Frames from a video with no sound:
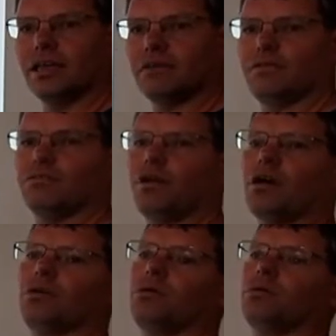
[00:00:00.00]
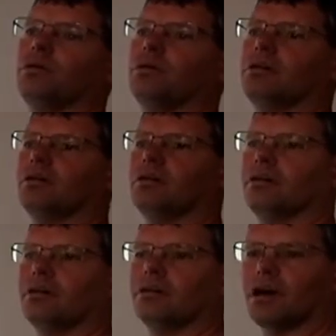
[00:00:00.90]
if you row
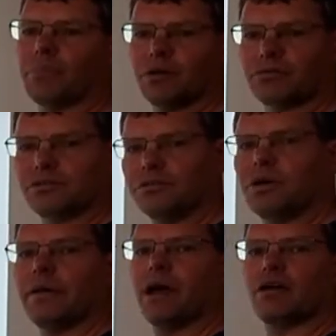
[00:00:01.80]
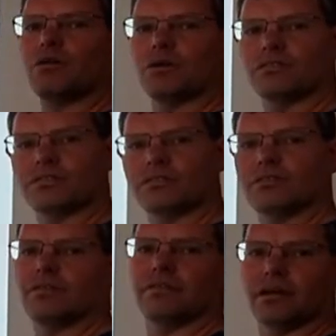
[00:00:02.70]
a boat, you row it across
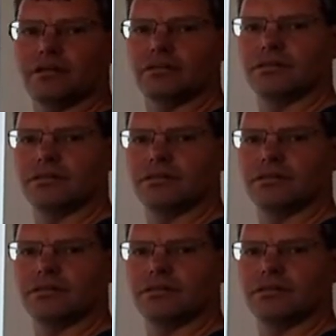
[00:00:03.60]
the river.